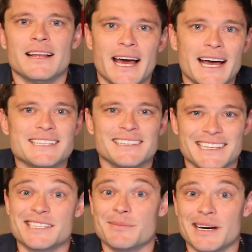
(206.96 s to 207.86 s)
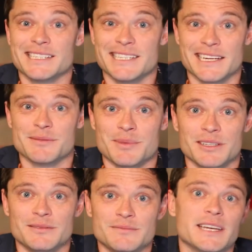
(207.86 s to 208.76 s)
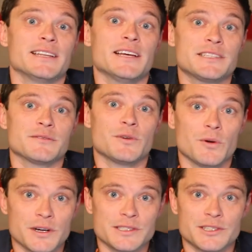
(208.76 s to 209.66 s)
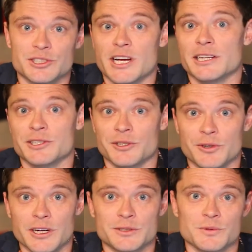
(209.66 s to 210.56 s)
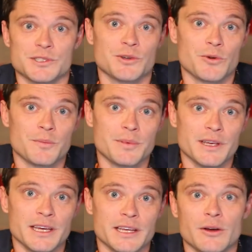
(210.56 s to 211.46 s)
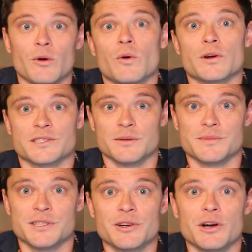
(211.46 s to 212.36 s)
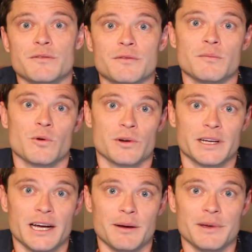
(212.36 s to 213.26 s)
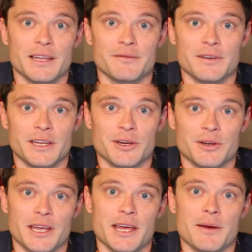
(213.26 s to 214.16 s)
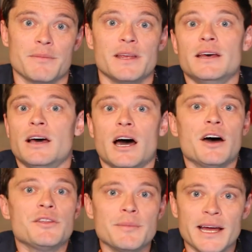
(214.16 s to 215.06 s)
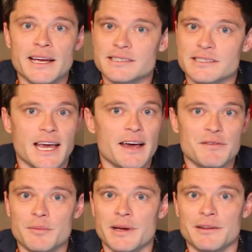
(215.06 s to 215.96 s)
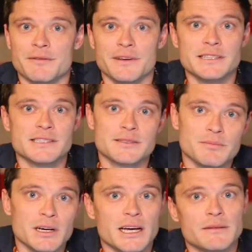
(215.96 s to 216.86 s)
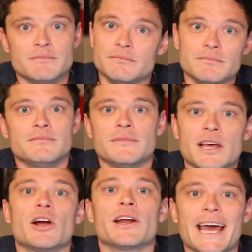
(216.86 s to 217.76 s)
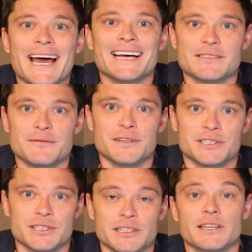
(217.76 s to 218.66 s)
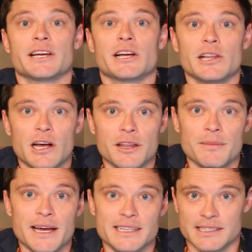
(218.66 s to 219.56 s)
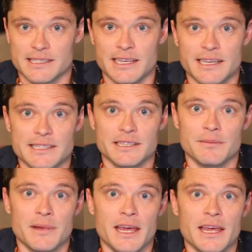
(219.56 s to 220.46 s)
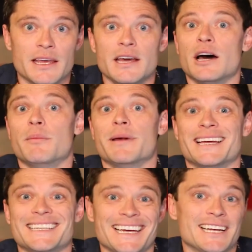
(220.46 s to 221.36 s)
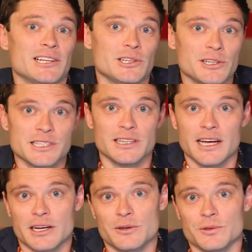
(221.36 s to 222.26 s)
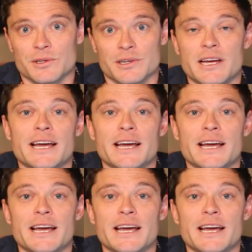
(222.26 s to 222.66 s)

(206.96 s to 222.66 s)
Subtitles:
has the least amount of sex appeal. Unless, of course, your childhood crush was Scorpion or Sub-Zero from Mortal Kombat, the video game. Other masks have their benefits, but they aren't as efficient. Like a cloth mask is easy to make, a bandana looks a lot cooler,